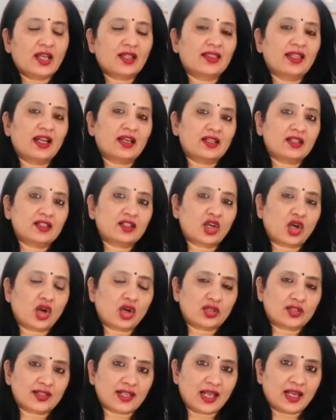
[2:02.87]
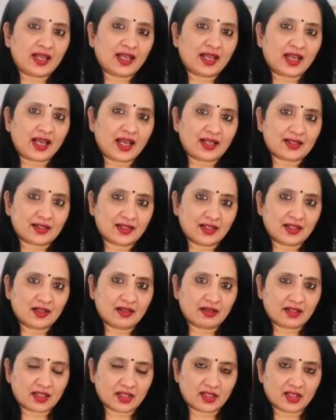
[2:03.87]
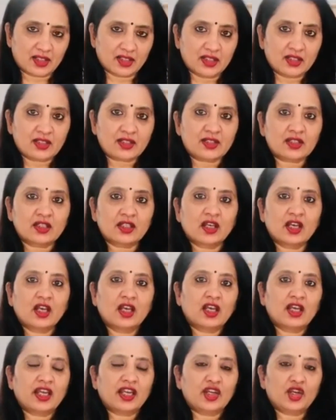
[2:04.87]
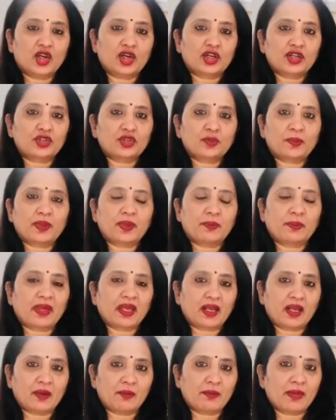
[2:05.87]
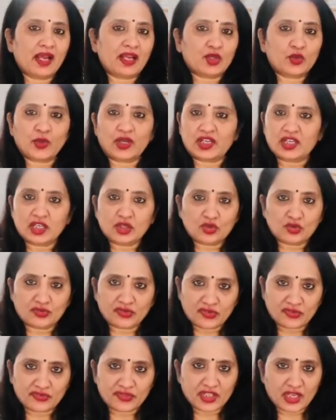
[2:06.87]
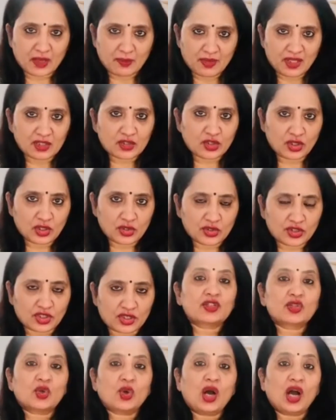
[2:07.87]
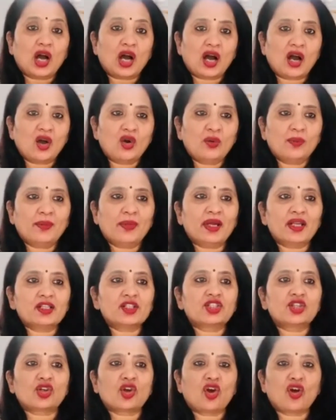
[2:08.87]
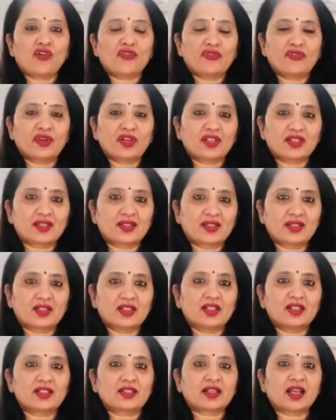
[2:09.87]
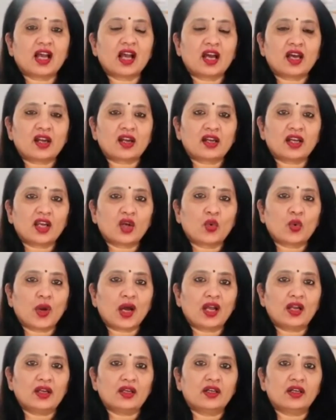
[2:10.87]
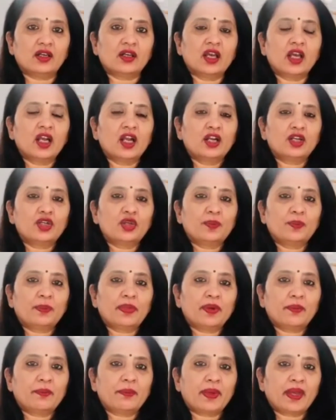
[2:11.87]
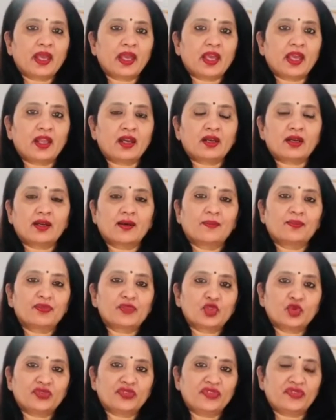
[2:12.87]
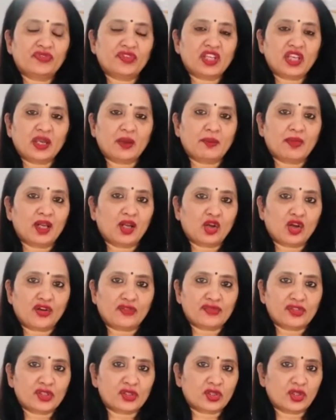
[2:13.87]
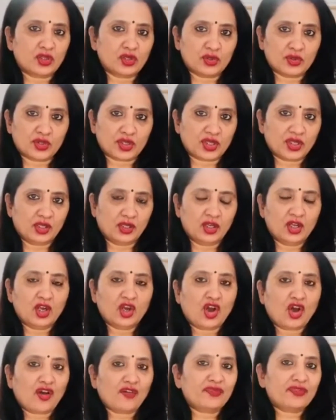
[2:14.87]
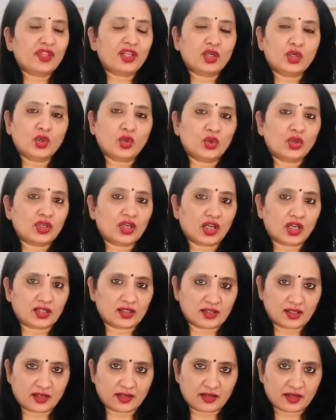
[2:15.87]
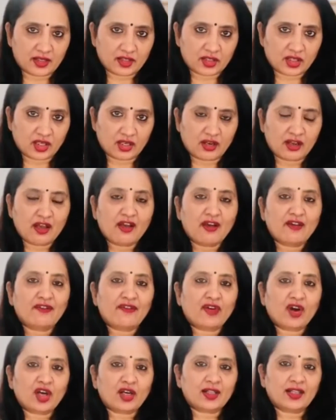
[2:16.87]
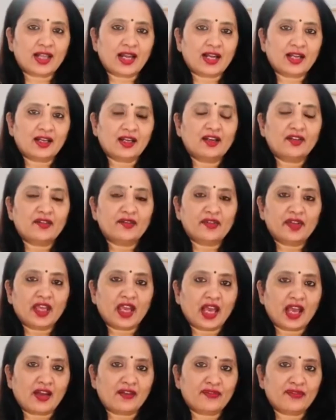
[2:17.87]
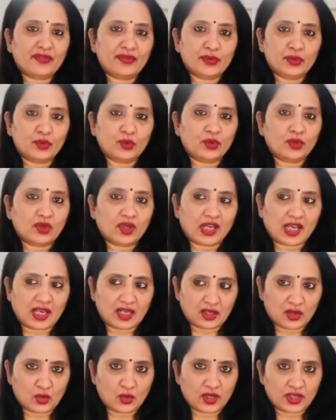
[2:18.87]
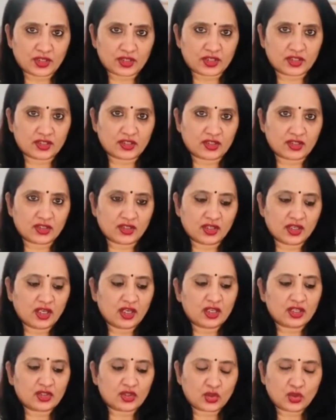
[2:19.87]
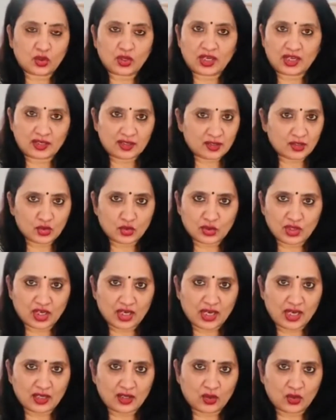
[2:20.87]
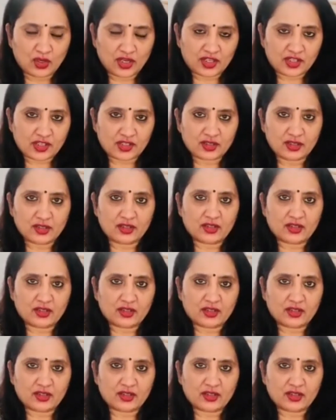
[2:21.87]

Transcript: that is the oxalic acid crystals, in order to prepare m by 20 to 50 ml solution. So how much of crystals are required to prepare 250 ml of the solution of the known concentration? For that we have few calculations. So let us do the calculations.